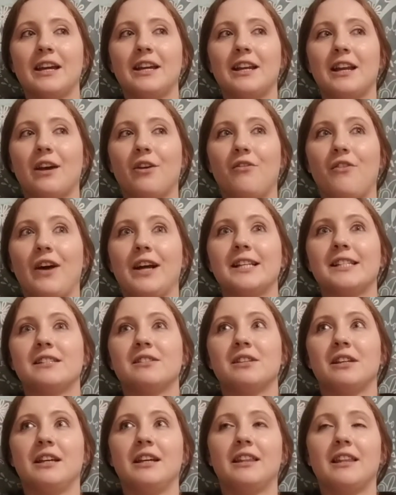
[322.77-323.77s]
if I
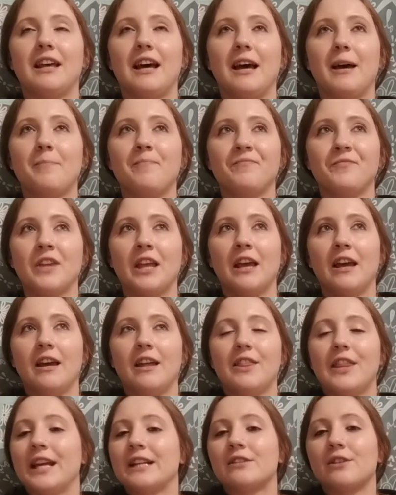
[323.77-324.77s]
see that
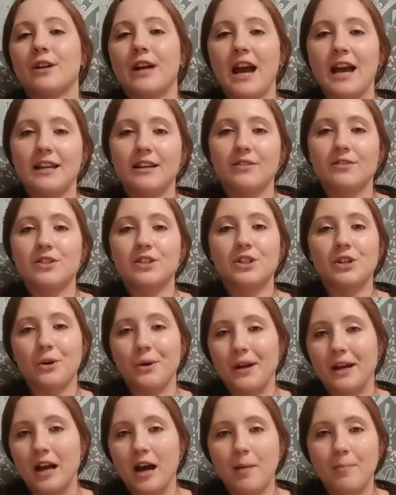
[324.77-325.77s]
things are kind of
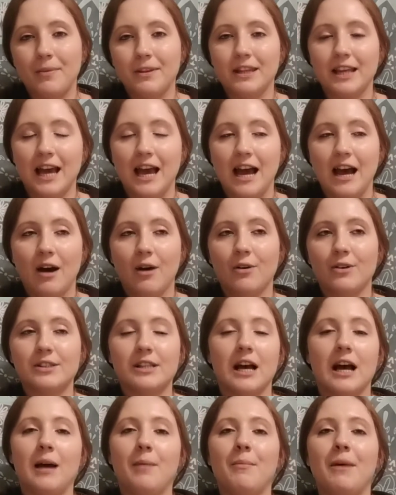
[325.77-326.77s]
stirring up in the
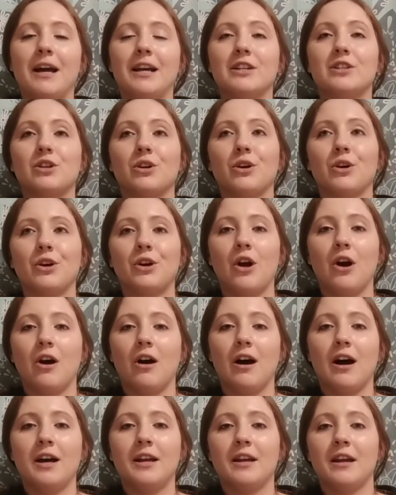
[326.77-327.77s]
house, I might turn
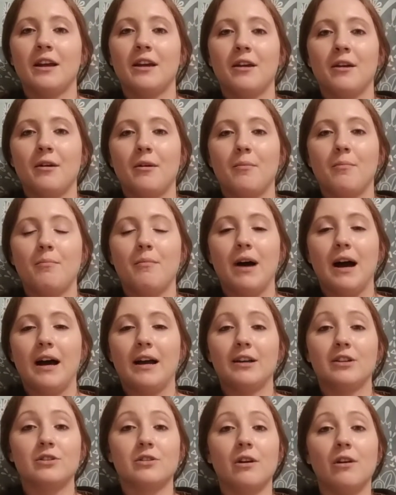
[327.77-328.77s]
on
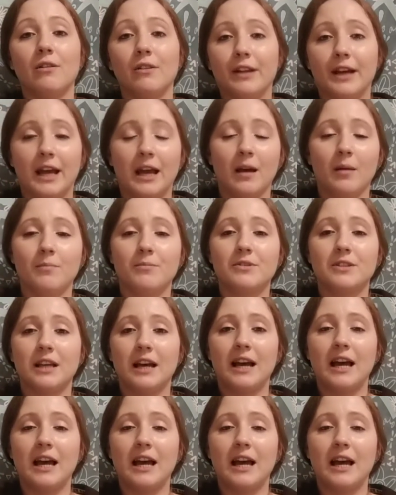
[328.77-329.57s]
my salt lamps.